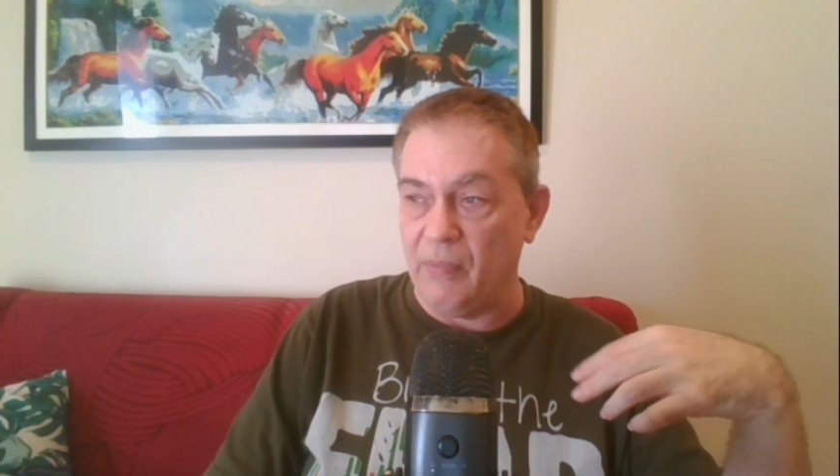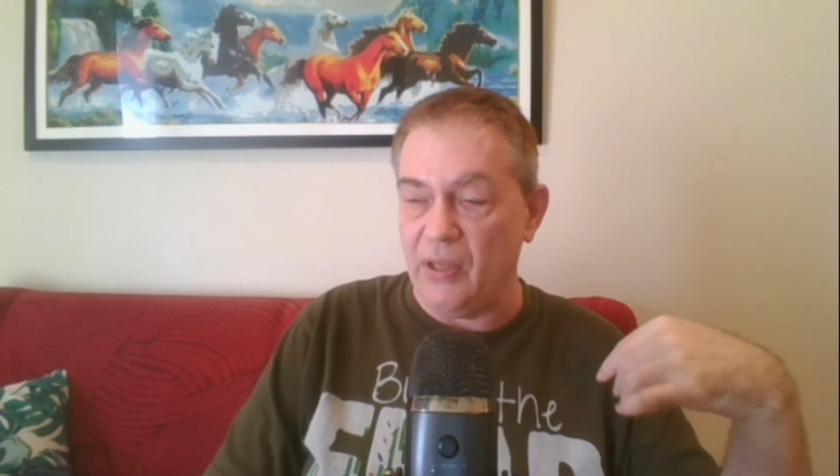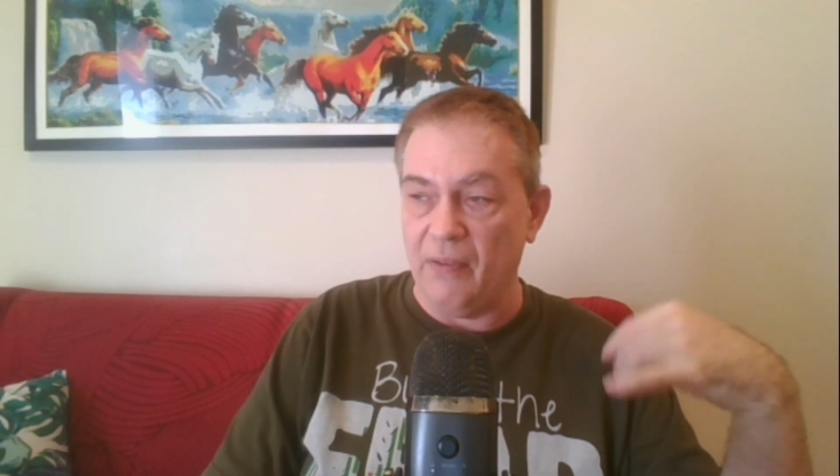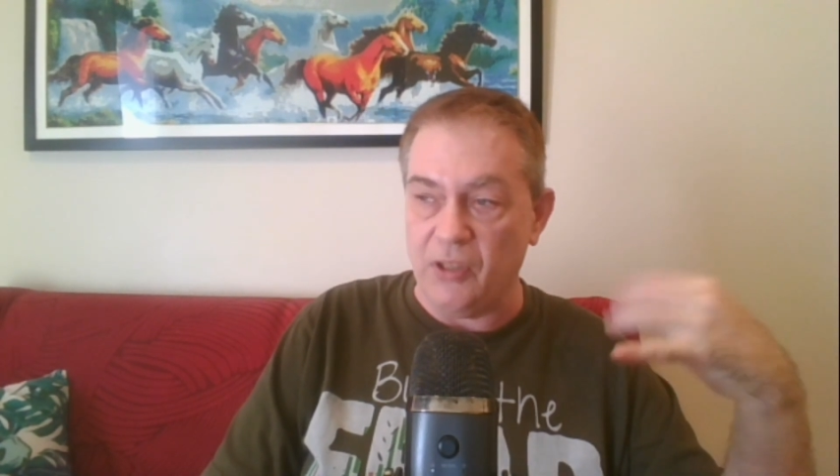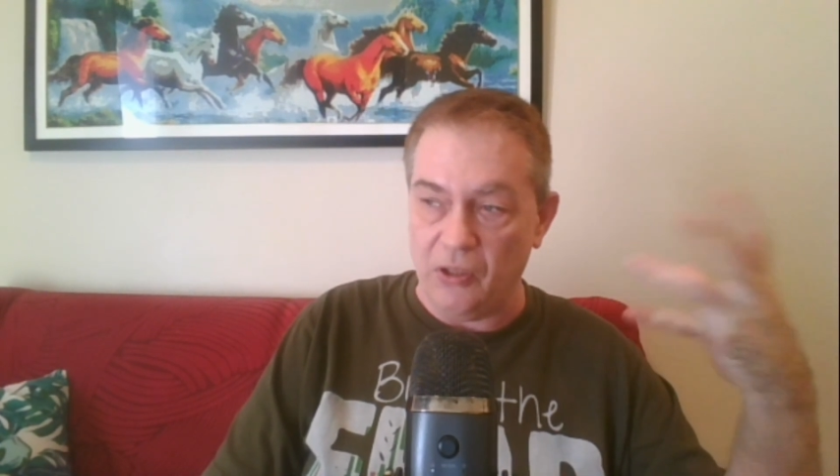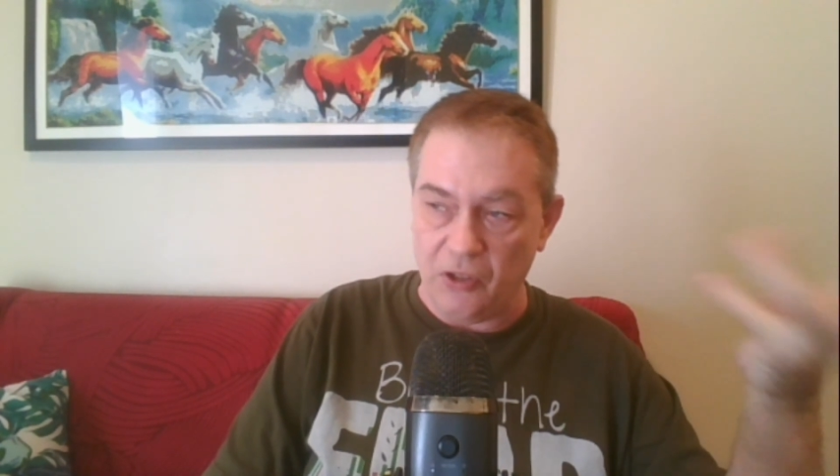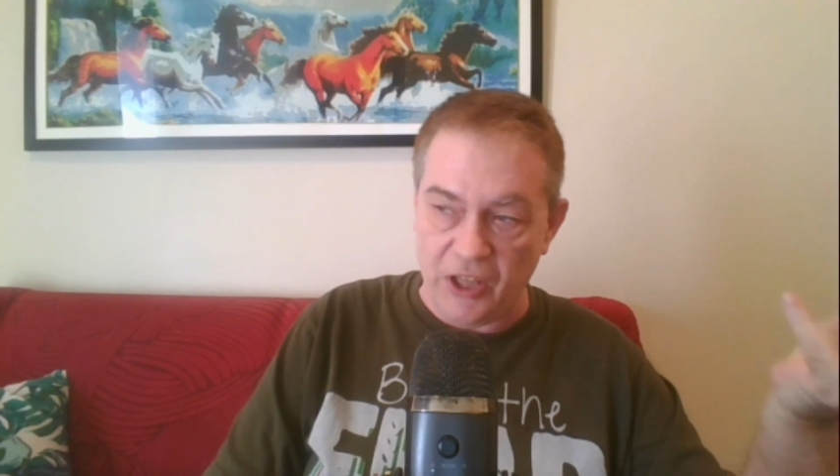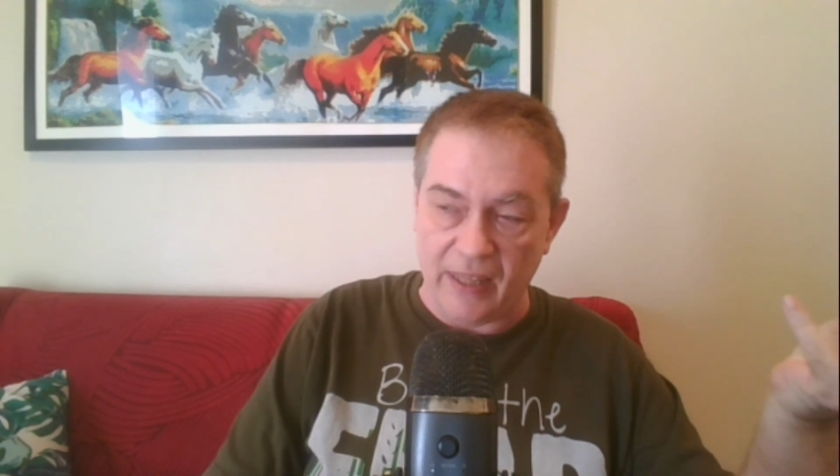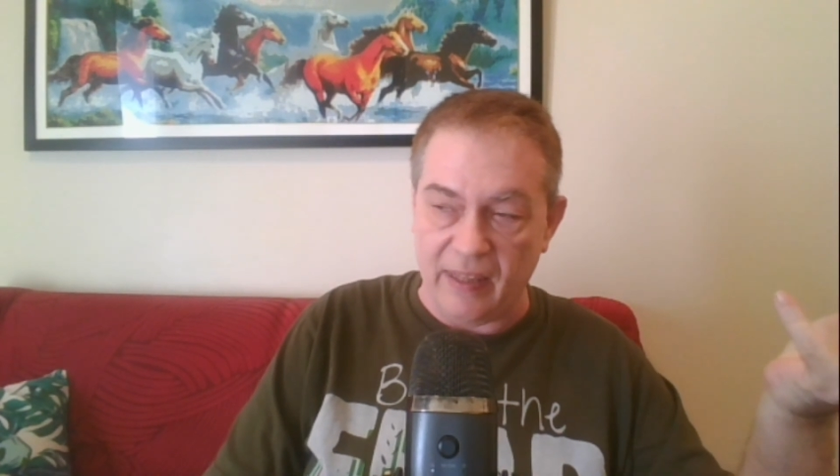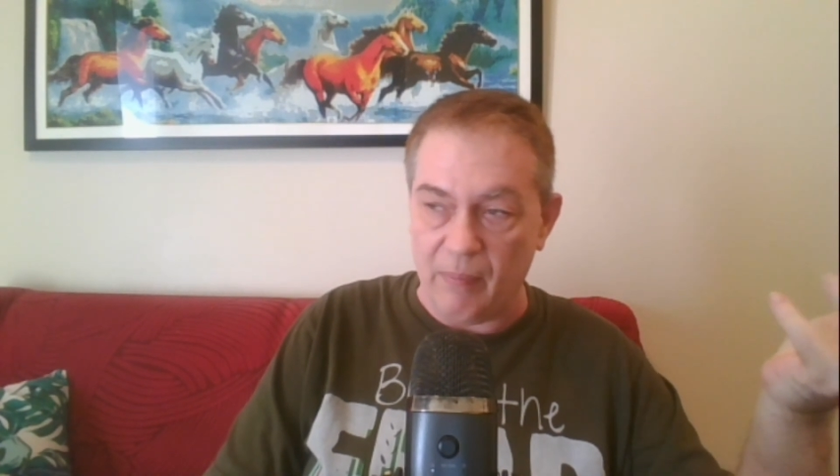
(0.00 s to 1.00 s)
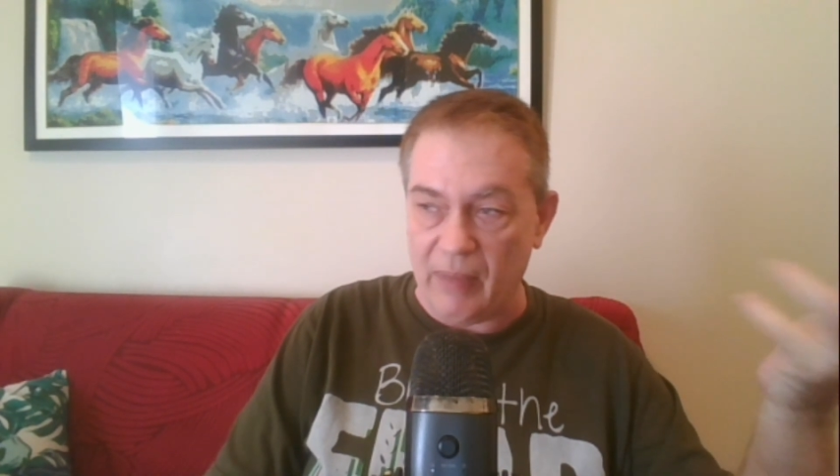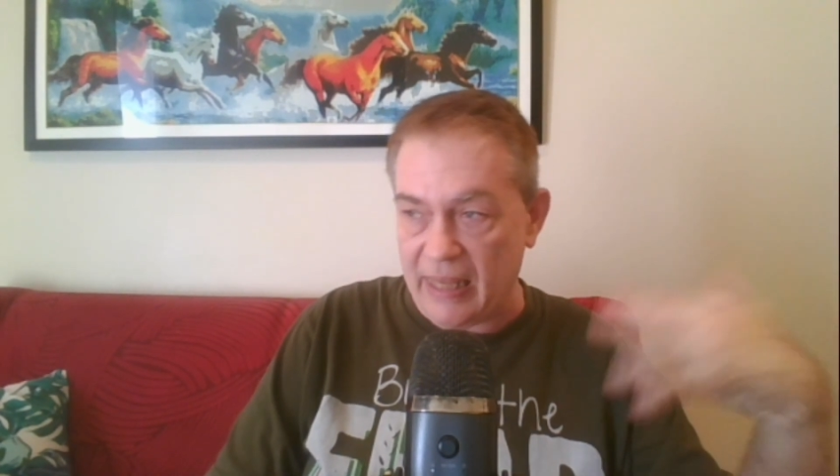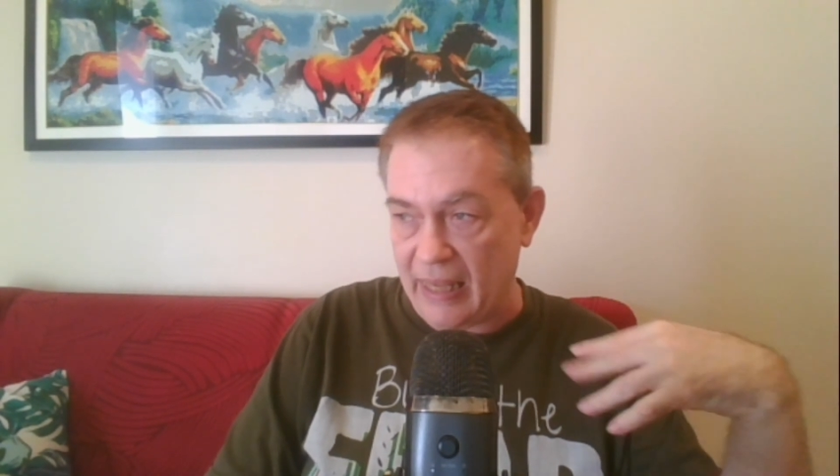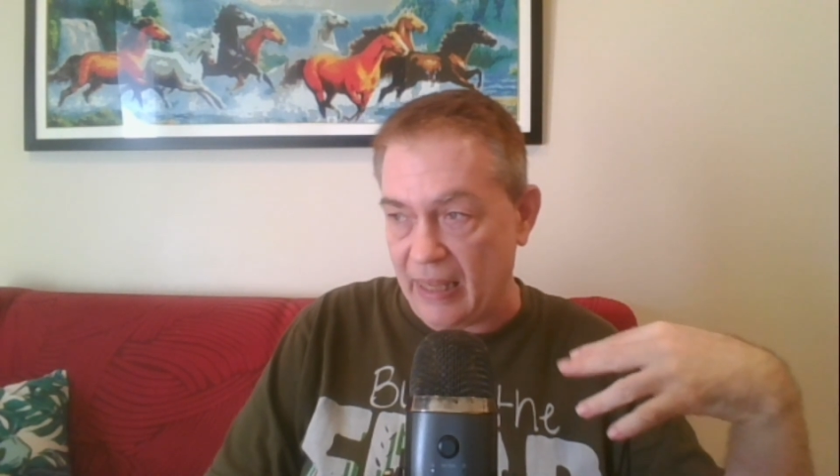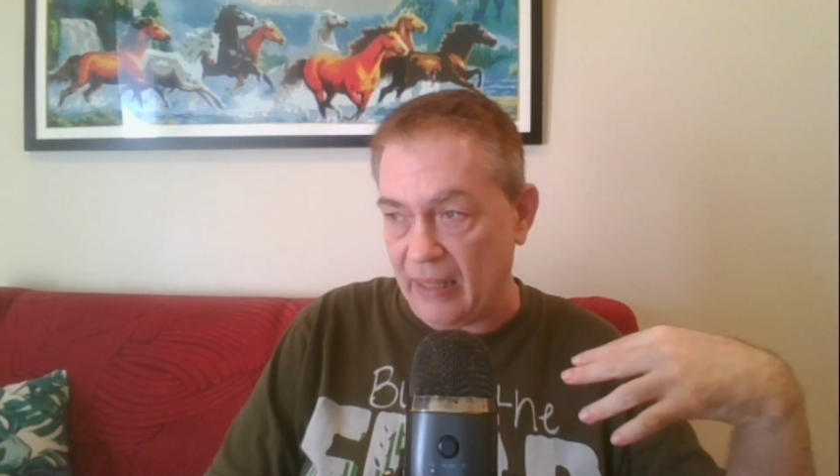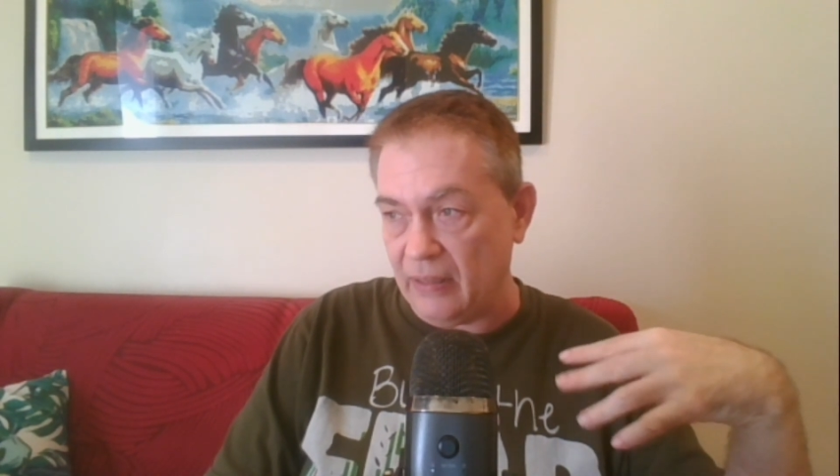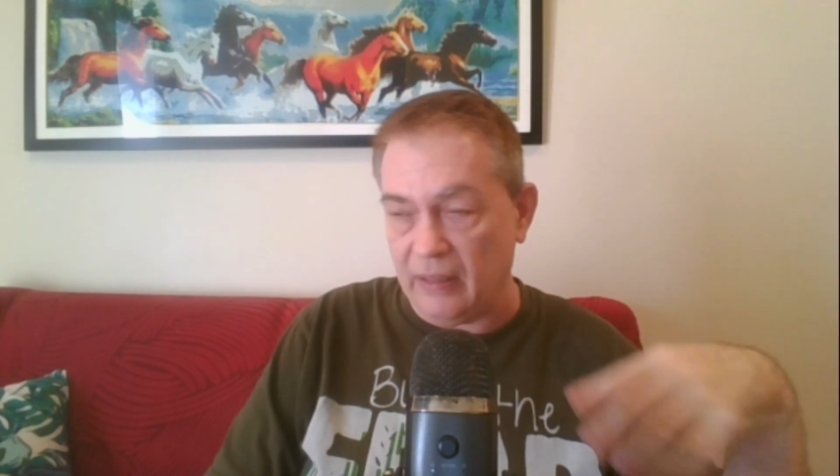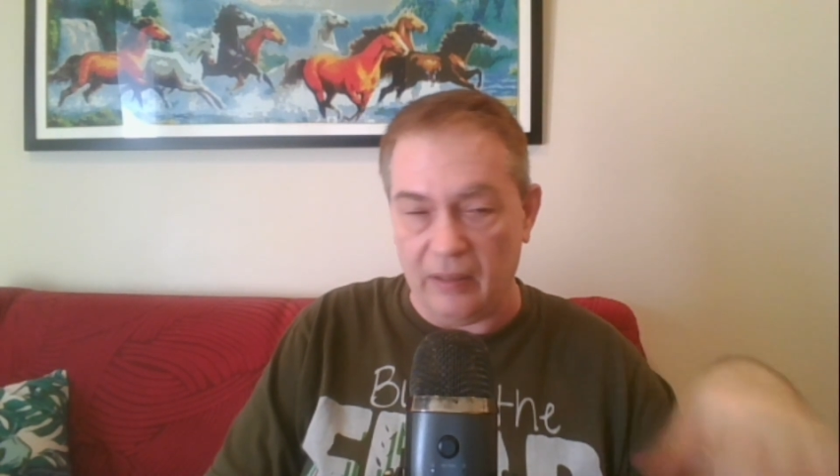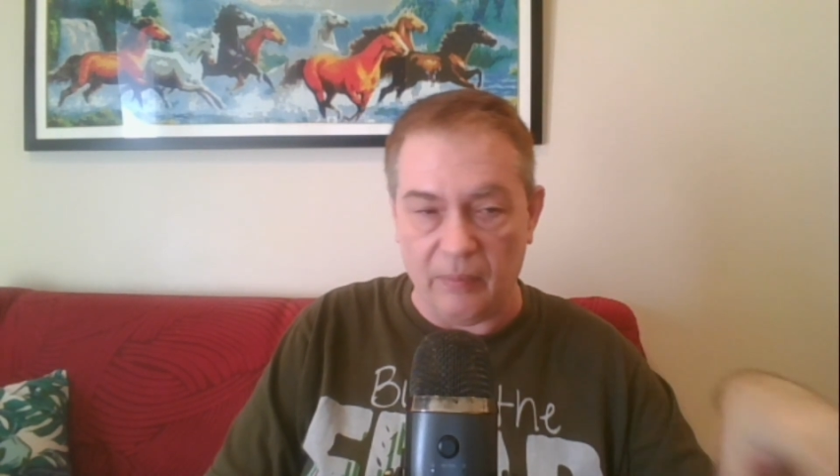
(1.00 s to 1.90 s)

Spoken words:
You have to check them in,